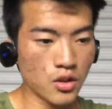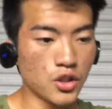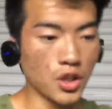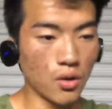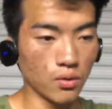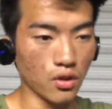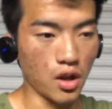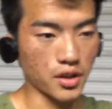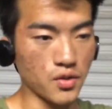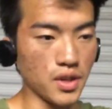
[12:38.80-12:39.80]
don't
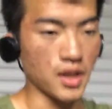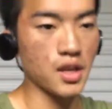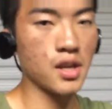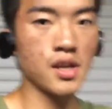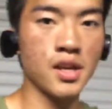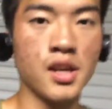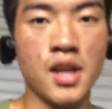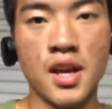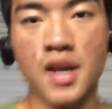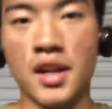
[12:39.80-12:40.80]
lock in your knee
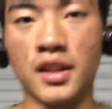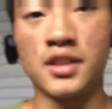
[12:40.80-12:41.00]
and